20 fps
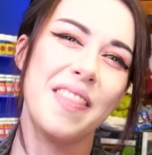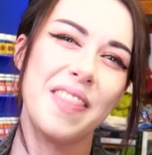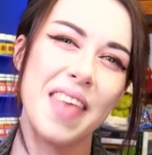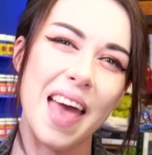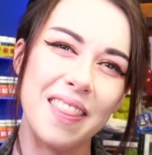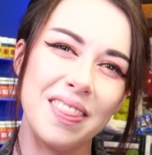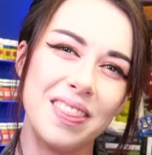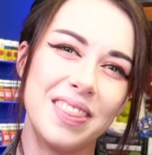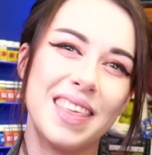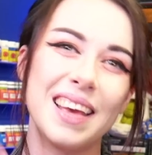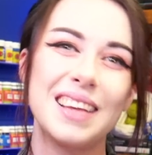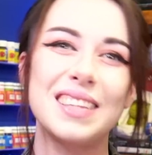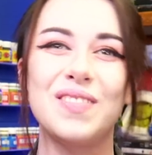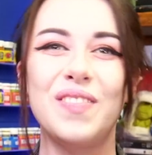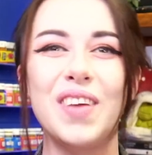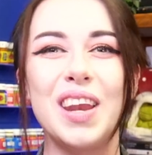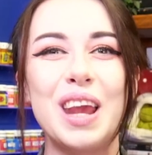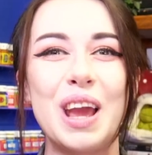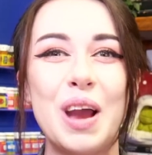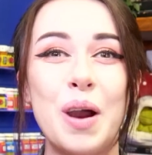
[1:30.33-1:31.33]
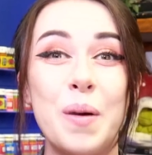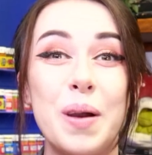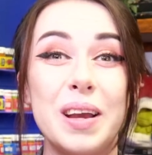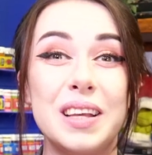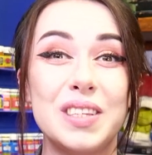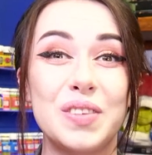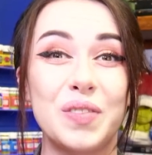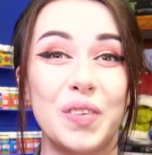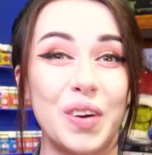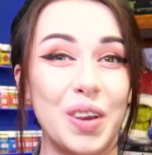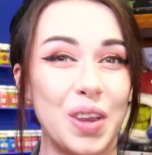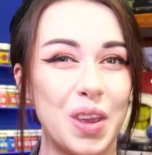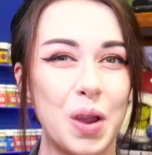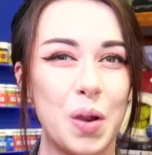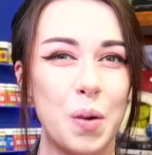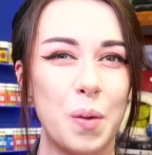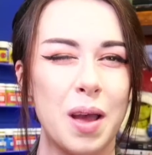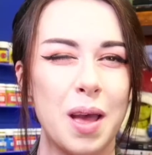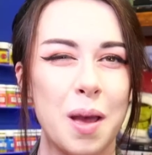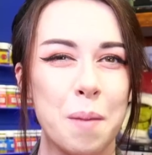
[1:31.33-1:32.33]
then this video is for
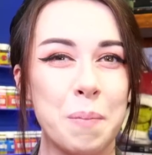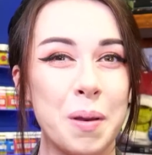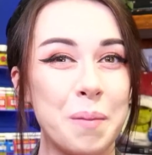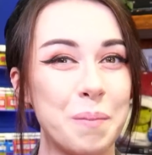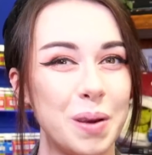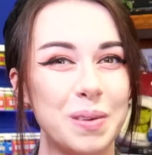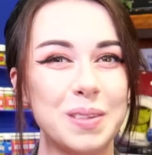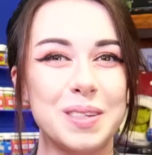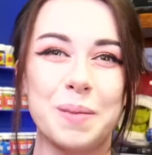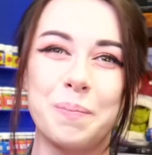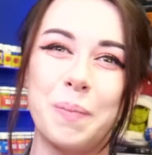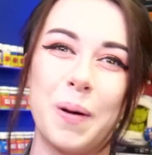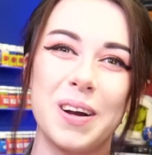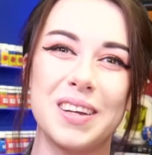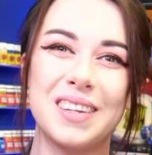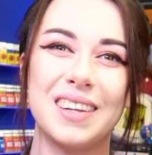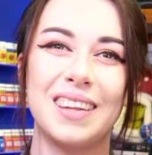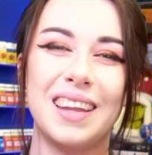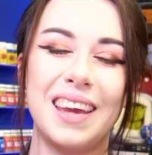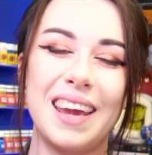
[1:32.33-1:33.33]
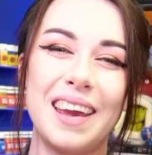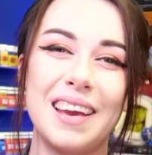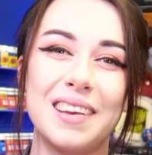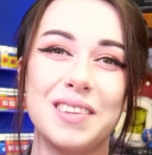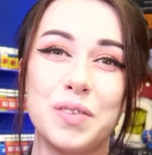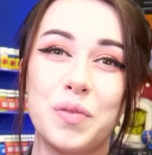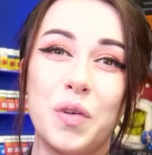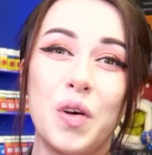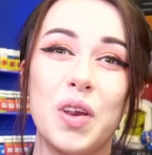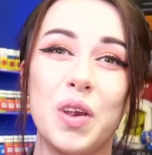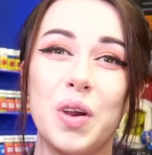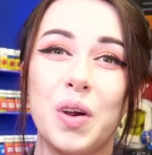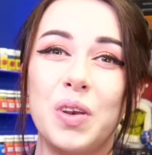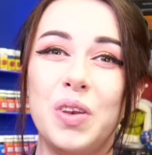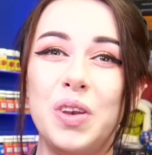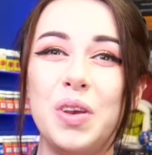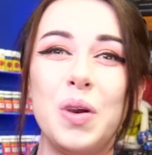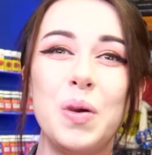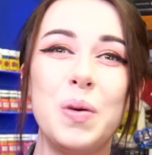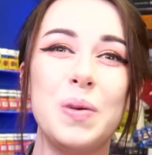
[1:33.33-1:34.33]
you, but most importantly, it's for your
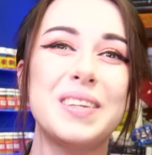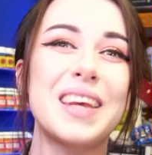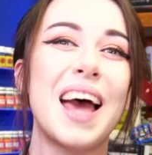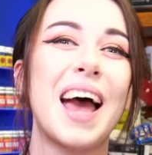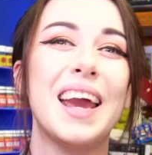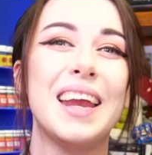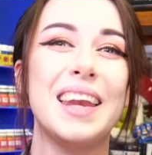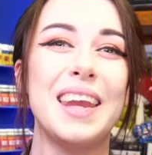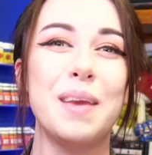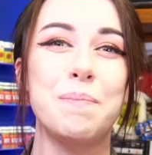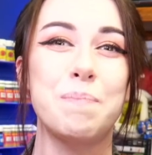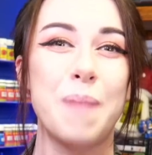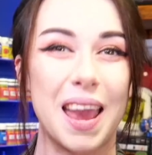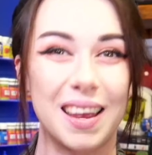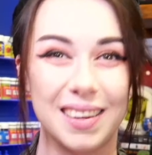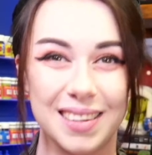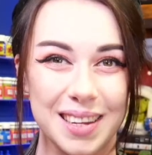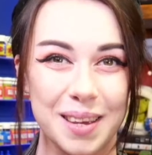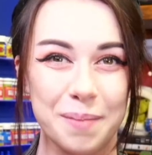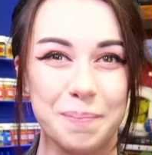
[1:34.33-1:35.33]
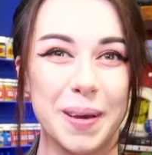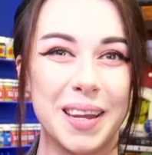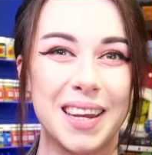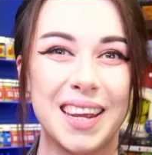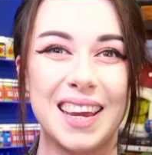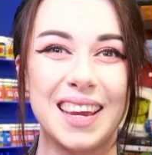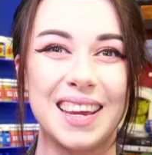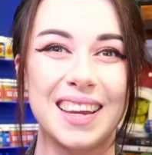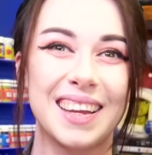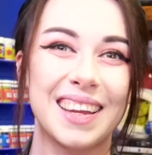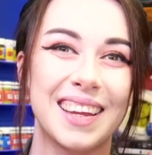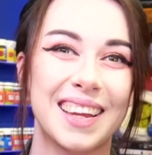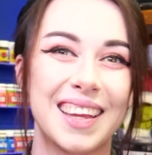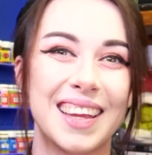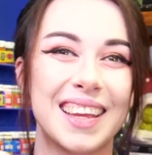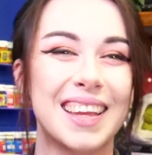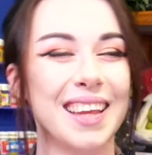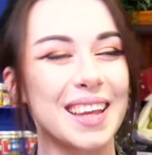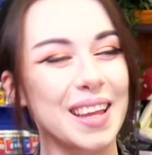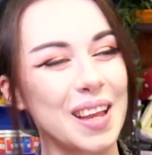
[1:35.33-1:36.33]
new tiny painting buddy.
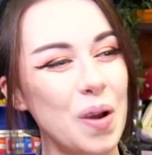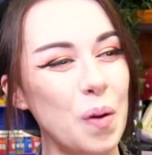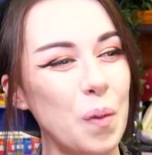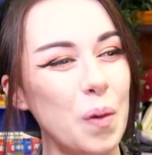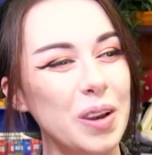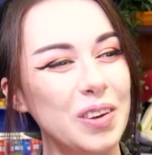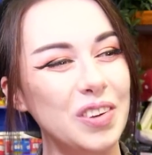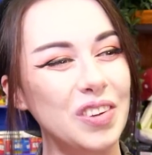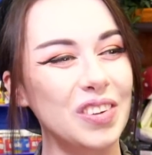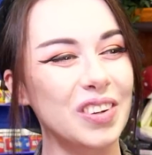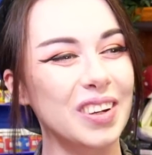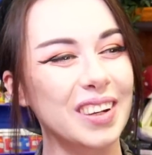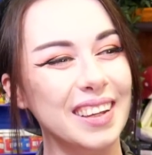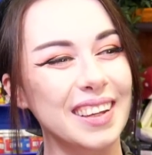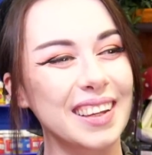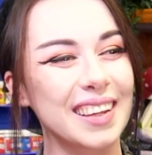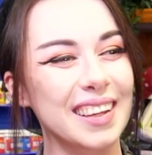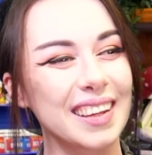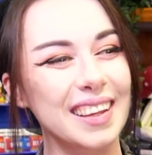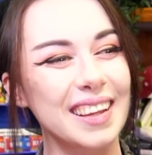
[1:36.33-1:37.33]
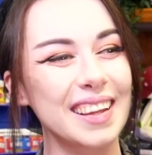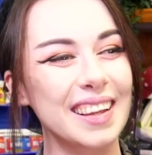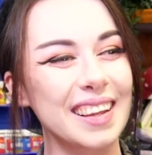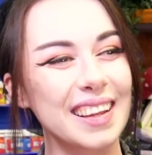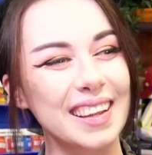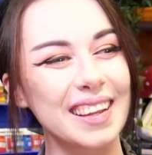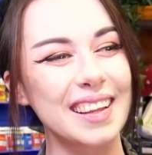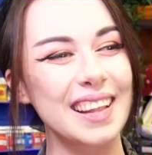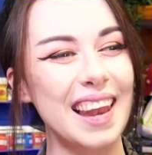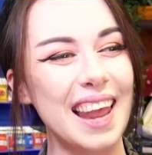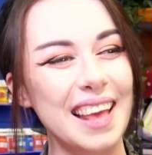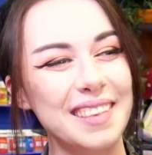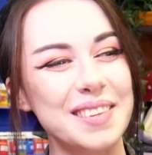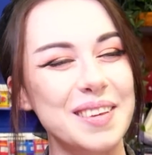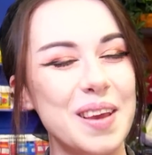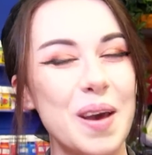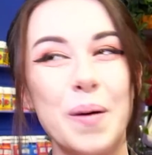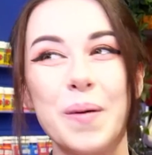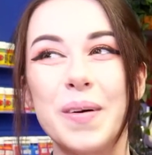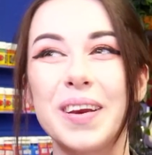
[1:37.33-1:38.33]
Whoosh. Let's
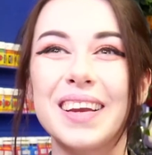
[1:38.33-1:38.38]
go.